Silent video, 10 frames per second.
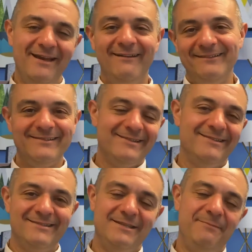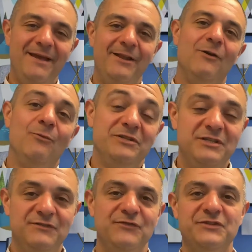Now, depending on
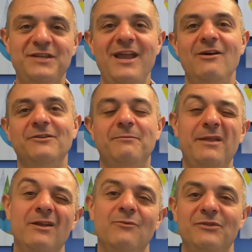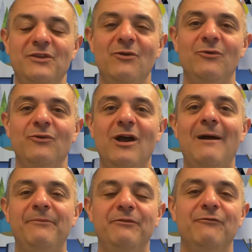what's for sale, depending on what the owner
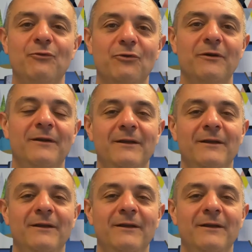opted for,